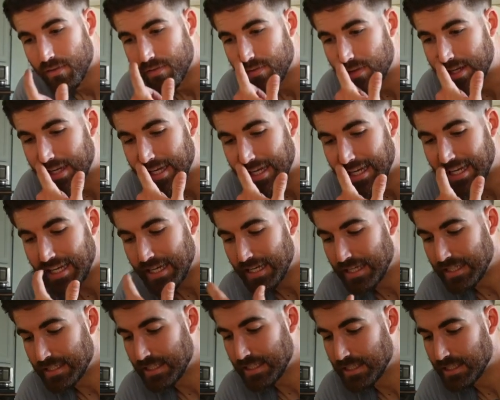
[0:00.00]
The key
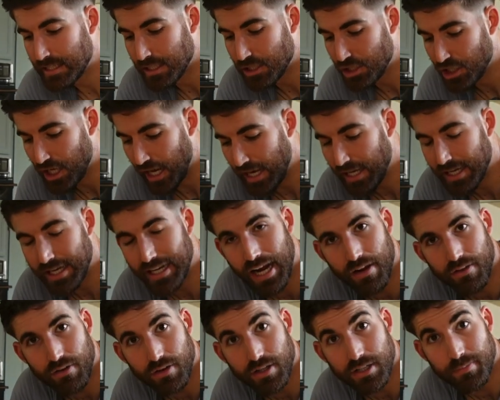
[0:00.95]
is to chain
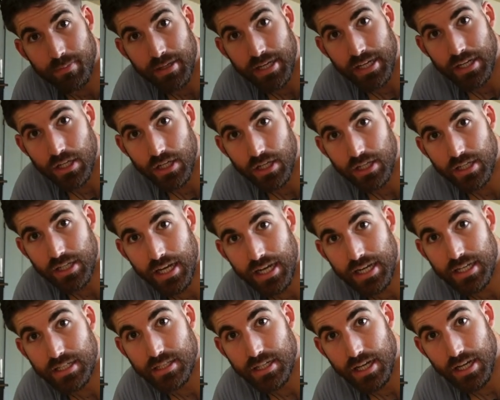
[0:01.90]
together as many good
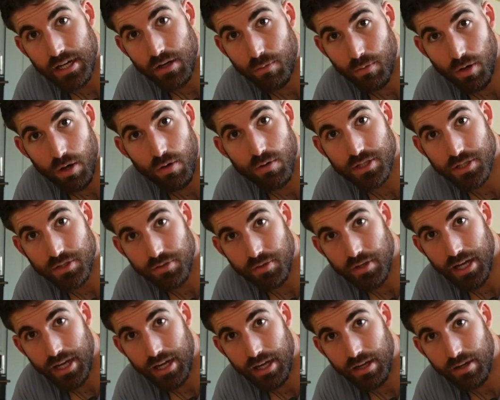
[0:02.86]
days in a row as you
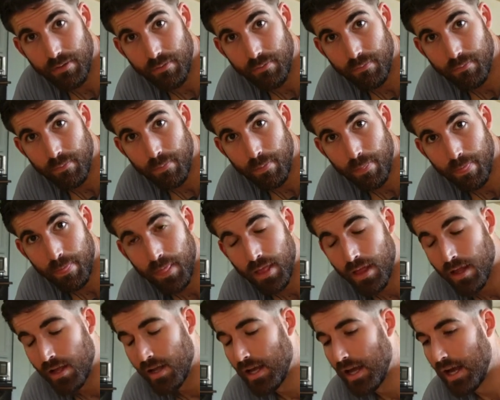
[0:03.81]
can,
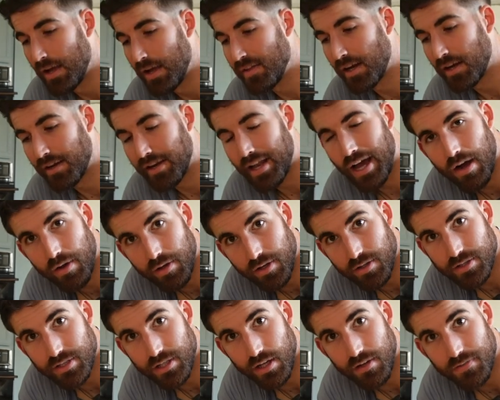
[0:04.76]
and then allow
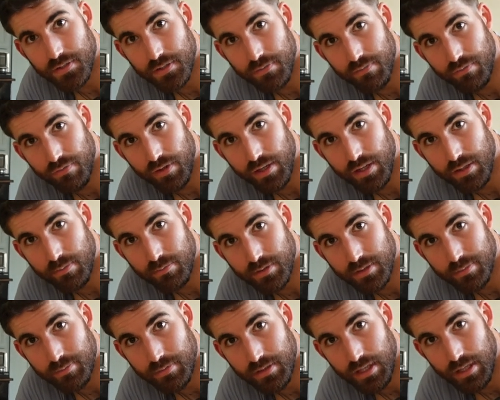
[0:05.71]
yourself some freedom
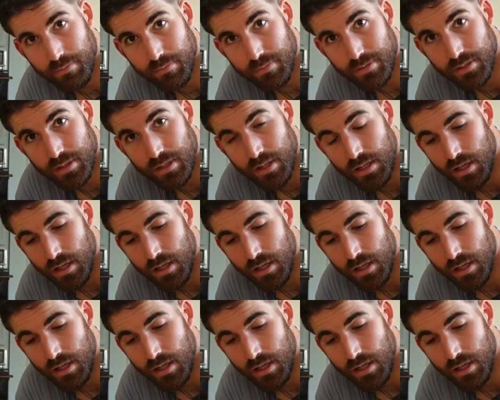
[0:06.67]
sometimes.